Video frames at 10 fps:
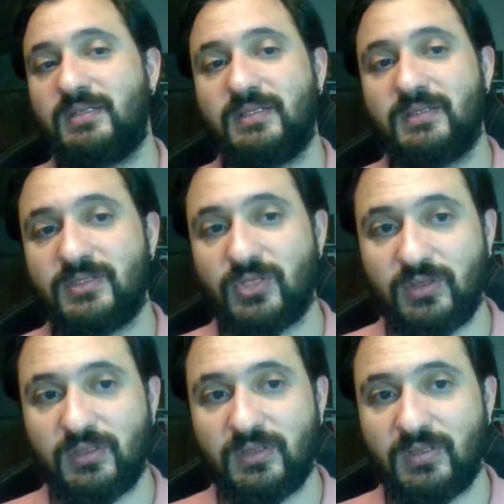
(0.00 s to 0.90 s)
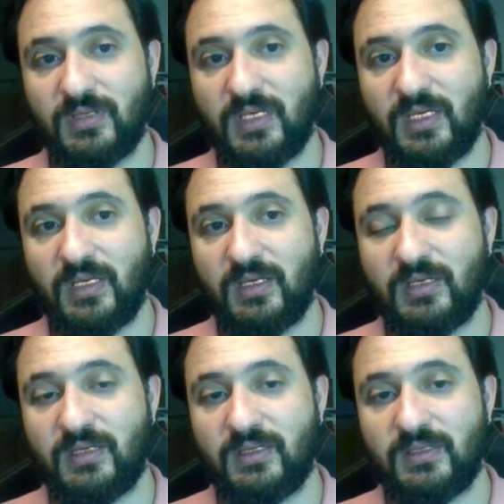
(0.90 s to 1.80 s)
So
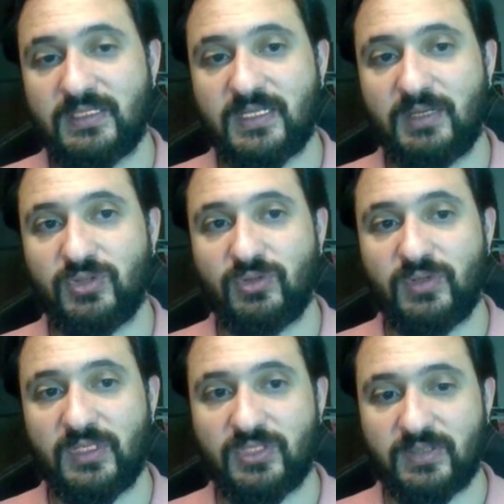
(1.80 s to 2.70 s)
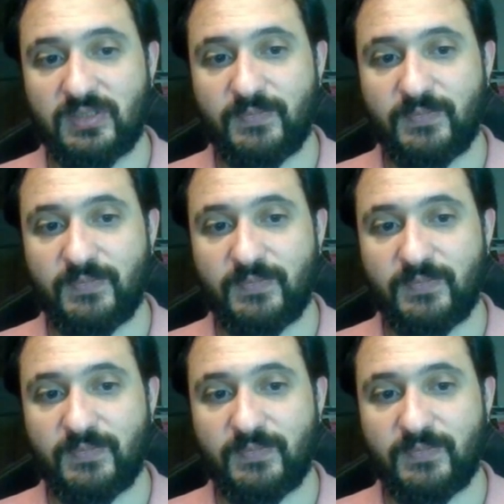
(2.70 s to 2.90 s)
let's come to the questions.